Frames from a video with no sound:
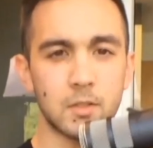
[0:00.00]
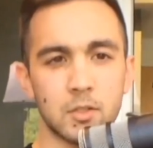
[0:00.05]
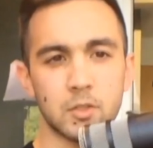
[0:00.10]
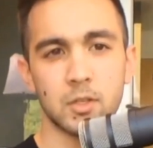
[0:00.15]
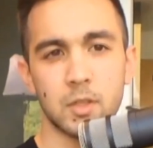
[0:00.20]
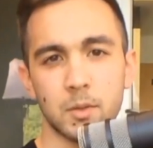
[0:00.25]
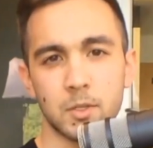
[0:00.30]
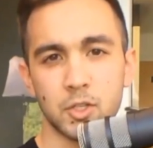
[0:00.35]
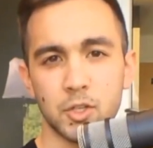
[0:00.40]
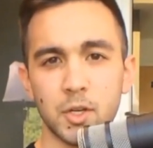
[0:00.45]

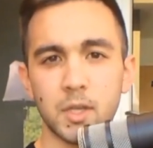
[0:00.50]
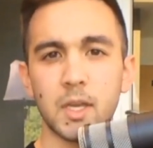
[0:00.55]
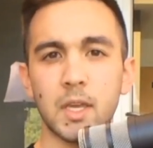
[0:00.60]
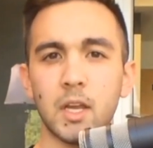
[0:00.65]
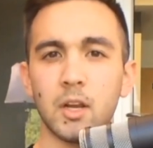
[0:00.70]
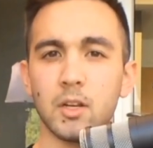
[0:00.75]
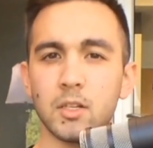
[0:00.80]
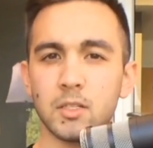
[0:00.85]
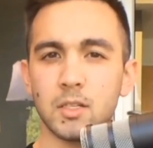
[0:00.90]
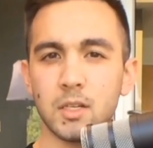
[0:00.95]
The trick
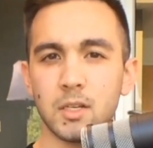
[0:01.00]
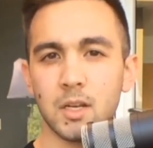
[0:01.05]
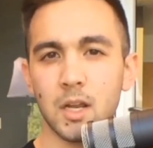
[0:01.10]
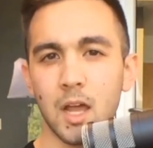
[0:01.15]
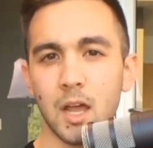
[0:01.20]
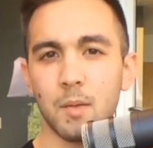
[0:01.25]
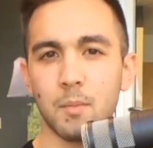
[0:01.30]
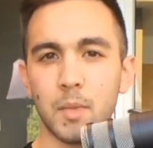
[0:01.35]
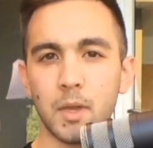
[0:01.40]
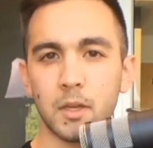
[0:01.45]
here is to
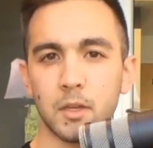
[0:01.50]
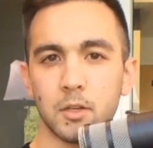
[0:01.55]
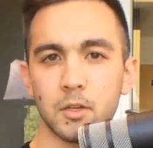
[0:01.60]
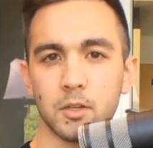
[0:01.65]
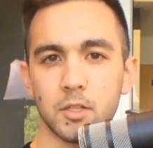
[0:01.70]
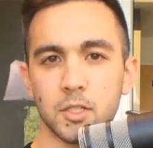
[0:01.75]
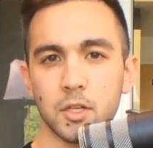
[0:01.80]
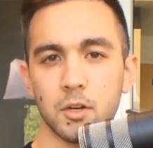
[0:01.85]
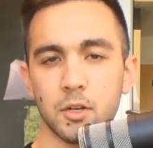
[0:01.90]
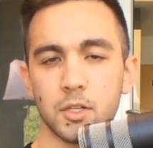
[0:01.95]
not make your
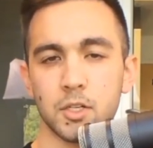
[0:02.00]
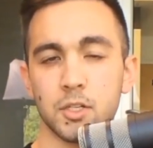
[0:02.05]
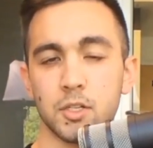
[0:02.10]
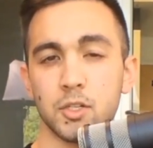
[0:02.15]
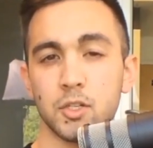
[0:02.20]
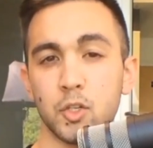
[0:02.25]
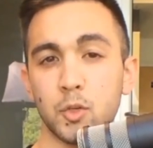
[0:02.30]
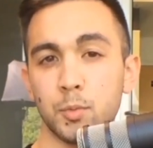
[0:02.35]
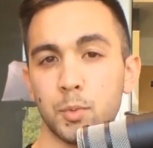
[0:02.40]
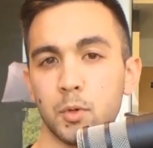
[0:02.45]
search
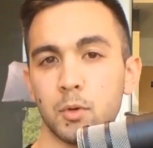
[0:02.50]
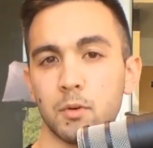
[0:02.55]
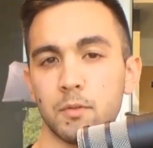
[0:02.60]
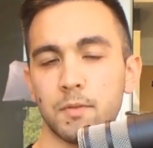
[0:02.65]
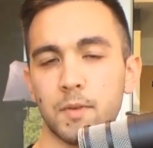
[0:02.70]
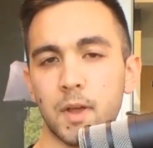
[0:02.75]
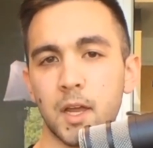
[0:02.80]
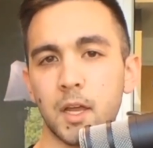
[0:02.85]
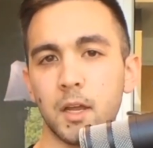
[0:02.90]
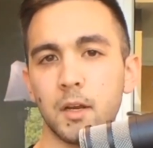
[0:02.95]
super
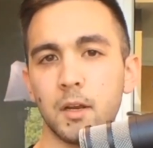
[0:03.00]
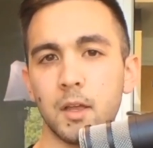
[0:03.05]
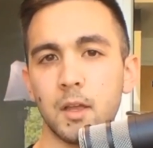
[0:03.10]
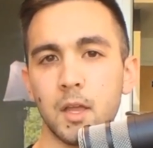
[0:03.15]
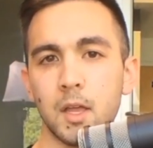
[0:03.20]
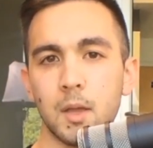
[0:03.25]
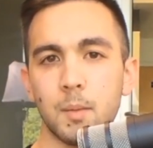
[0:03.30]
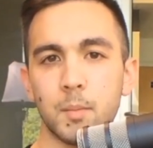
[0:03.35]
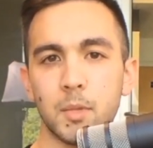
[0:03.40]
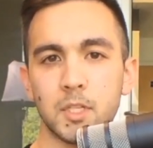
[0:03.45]
refined,
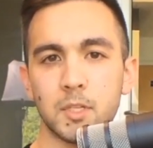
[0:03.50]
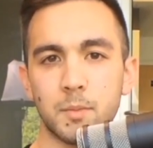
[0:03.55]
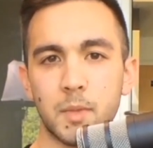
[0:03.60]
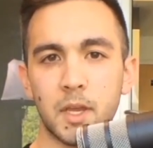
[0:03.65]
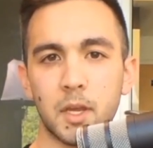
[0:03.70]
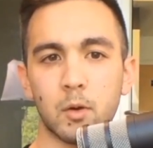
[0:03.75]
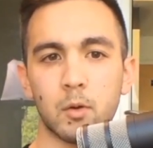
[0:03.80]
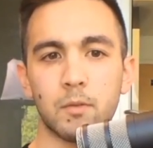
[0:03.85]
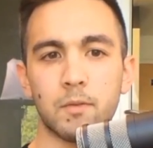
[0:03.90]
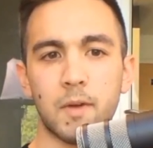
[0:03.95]
but to make
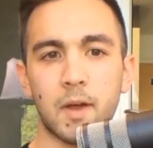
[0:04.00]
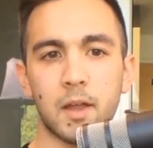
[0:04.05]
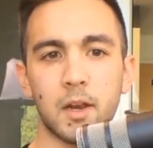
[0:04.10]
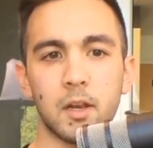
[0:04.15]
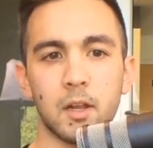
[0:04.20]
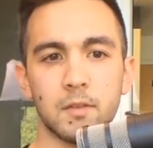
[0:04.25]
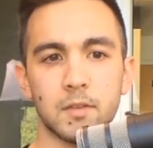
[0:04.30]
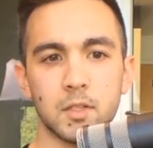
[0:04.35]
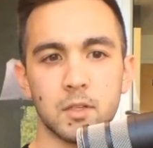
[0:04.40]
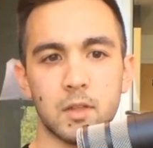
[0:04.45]
it refined
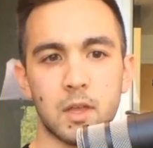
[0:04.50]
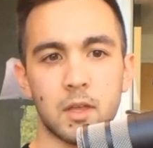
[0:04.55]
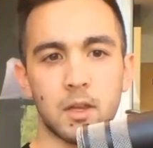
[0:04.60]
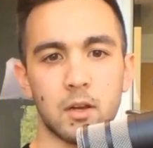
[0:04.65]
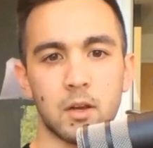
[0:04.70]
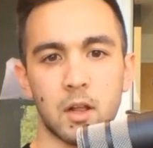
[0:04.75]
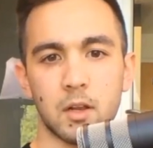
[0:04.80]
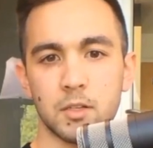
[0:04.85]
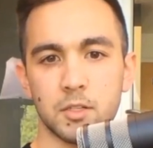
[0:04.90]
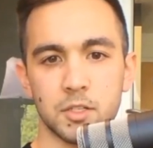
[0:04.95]
enough so that you're
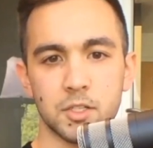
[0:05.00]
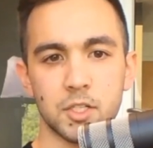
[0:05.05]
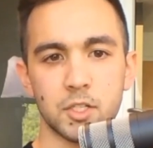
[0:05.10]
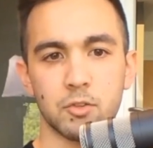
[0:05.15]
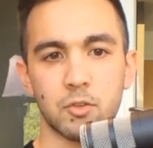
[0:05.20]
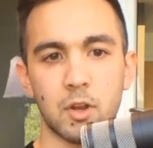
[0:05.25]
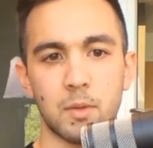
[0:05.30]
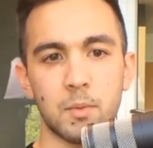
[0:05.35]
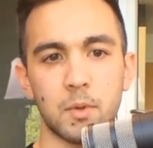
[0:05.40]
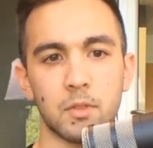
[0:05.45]
not just
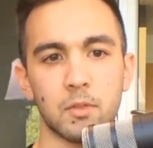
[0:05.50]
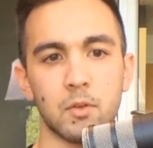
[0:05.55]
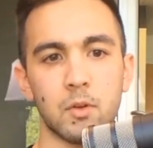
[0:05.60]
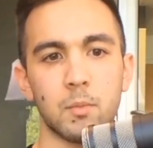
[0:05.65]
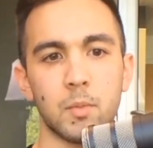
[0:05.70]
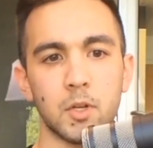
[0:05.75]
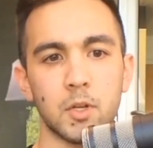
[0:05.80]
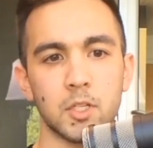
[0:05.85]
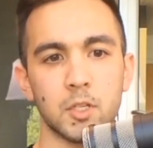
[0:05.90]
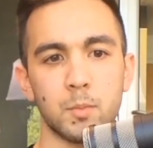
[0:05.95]
scraping through a
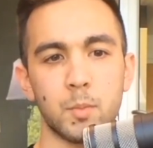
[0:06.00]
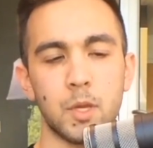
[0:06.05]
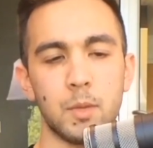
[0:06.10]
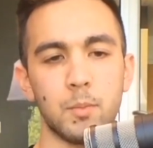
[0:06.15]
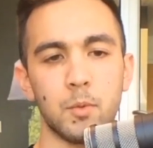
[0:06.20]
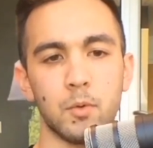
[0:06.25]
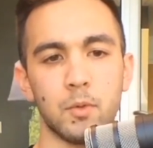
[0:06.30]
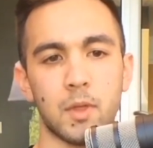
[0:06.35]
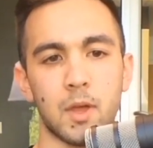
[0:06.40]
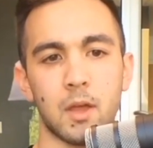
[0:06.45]
bunch of
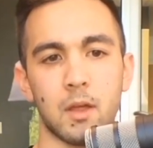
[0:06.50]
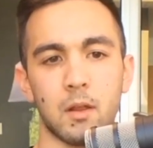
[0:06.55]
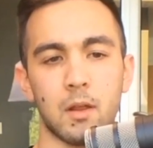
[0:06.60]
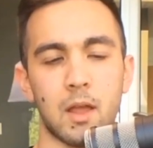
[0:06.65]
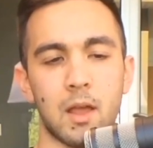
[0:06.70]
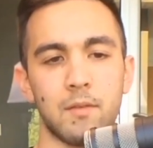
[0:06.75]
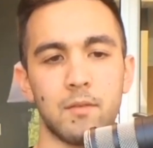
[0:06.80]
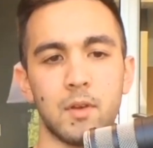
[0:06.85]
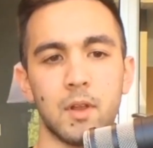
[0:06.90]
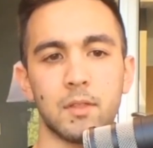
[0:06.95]
people that
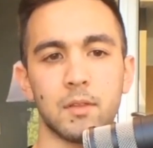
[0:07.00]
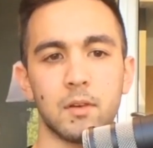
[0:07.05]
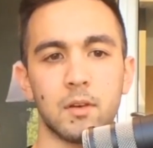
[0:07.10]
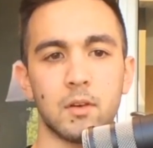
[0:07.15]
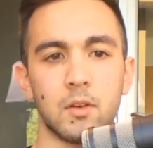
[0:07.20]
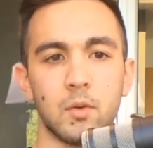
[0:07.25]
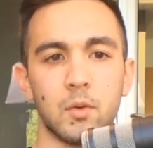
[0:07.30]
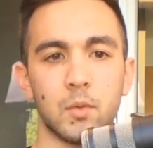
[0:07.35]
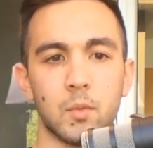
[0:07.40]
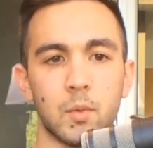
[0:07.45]
have nothing to
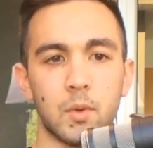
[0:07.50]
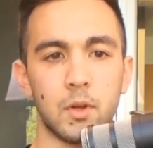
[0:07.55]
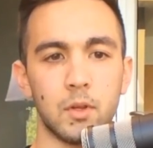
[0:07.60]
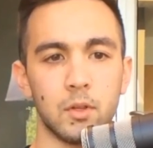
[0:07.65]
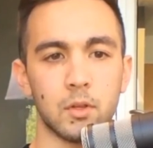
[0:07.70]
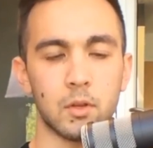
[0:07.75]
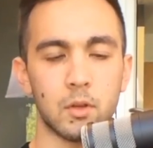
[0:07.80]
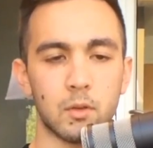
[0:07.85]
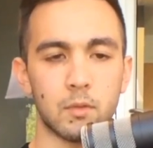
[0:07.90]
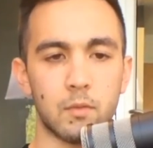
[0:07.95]
do with what you're
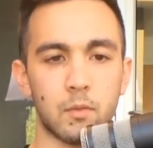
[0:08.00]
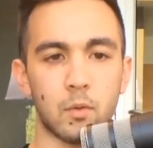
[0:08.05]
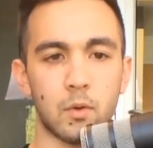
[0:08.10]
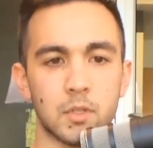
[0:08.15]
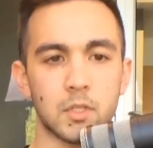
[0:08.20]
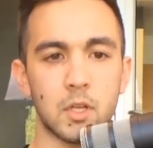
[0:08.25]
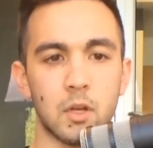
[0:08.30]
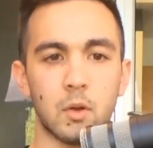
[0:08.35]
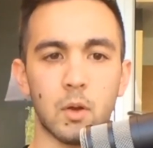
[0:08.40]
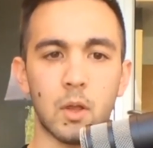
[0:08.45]
looking for.
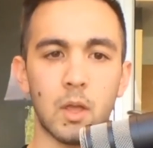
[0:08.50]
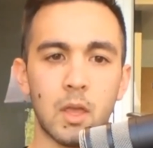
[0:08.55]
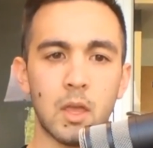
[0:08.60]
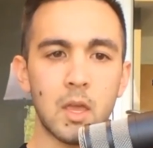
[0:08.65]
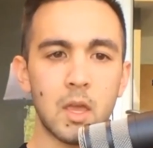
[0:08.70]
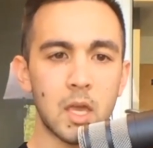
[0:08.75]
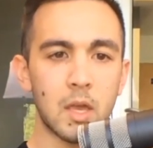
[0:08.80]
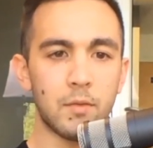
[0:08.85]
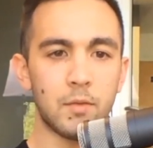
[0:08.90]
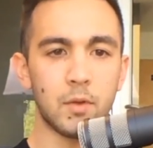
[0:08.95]
So
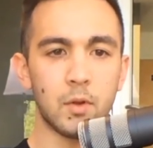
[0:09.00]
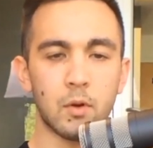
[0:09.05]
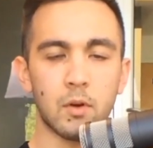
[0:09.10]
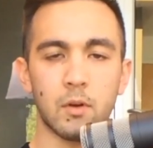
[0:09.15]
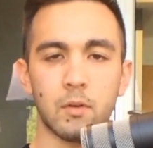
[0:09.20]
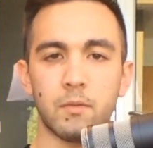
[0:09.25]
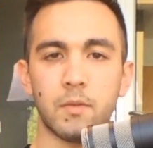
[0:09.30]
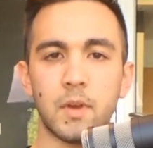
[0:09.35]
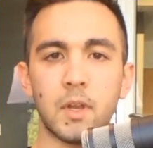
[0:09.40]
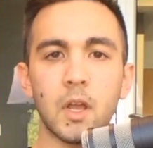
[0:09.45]
if you're
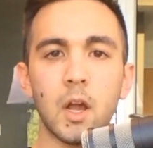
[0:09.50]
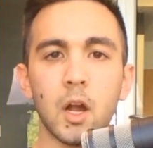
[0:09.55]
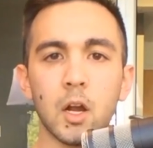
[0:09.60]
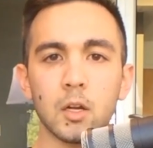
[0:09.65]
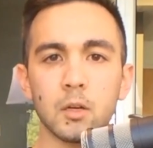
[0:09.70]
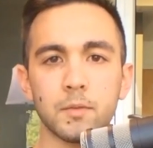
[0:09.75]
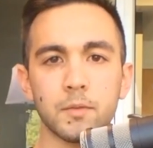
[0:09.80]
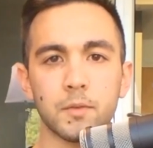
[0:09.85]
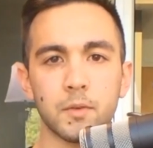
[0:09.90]
a videographer